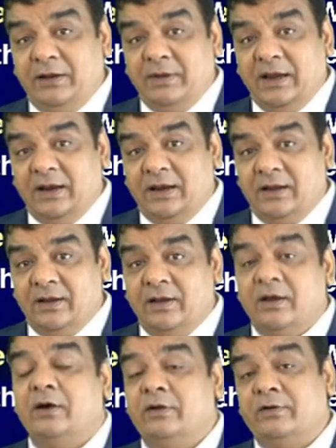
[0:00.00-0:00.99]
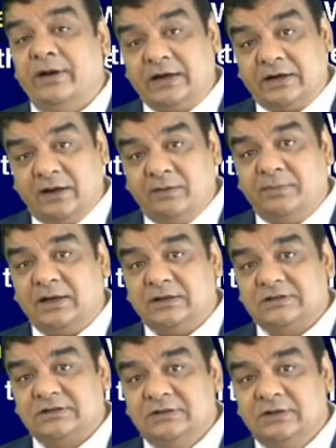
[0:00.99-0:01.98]
male, rectal
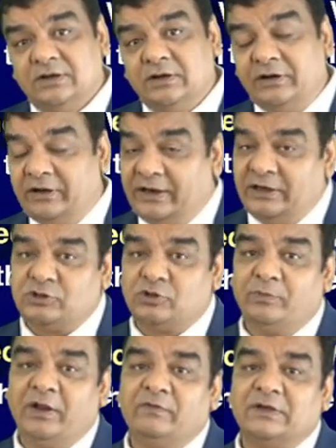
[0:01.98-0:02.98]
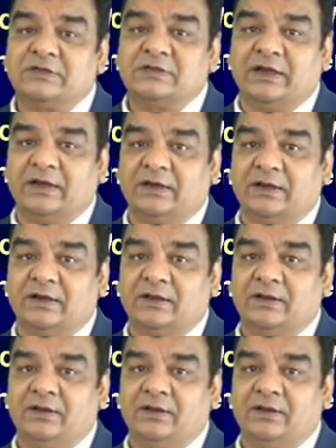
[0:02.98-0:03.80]
mass needs to be investigated.